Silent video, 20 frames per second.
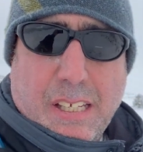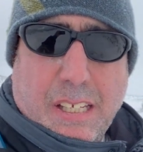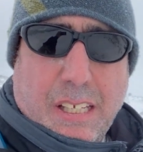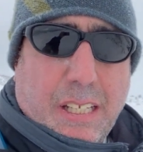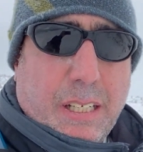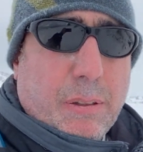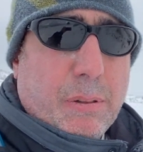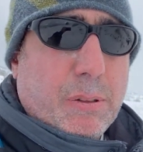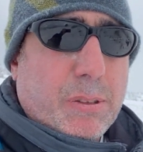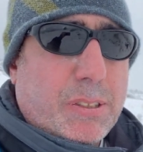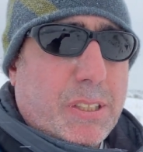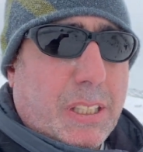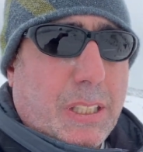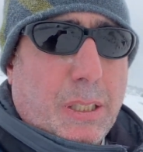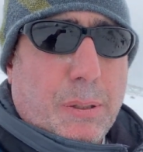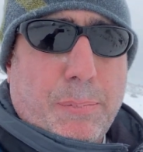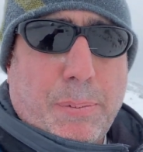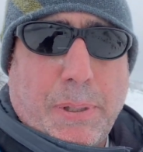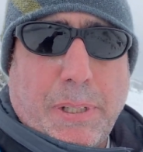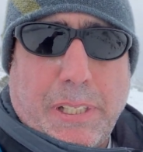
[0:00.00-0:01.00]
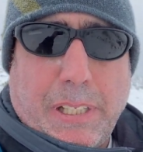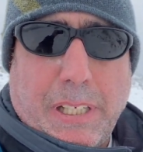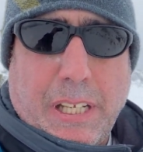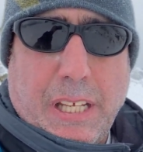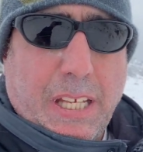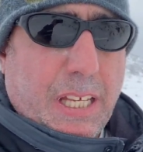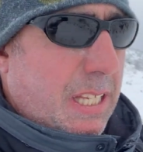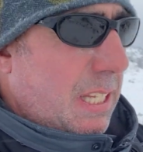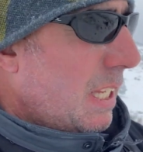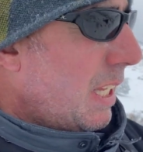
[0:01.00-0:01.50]
It was a little bit
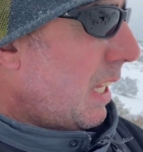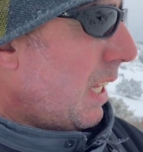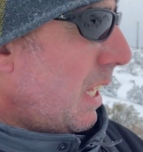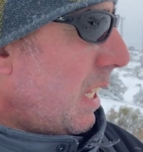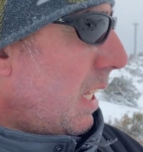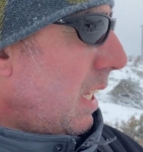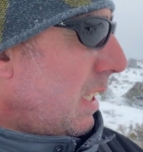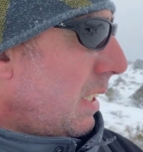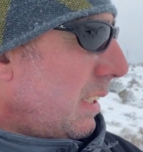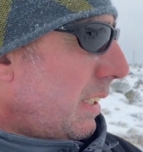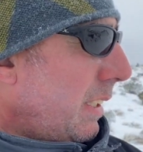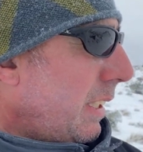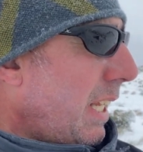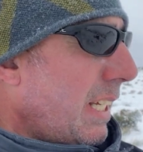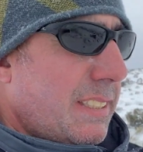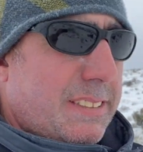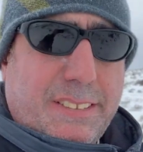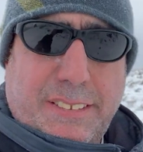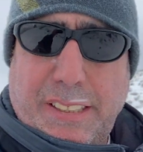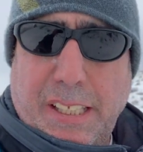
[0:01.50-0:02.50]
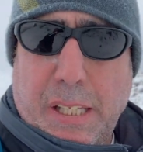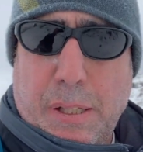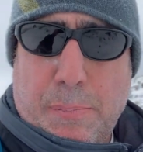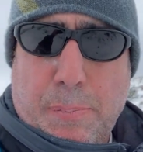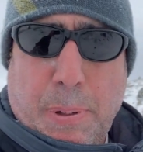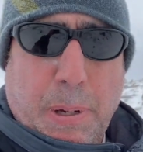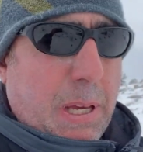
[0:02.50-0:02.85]
less deep,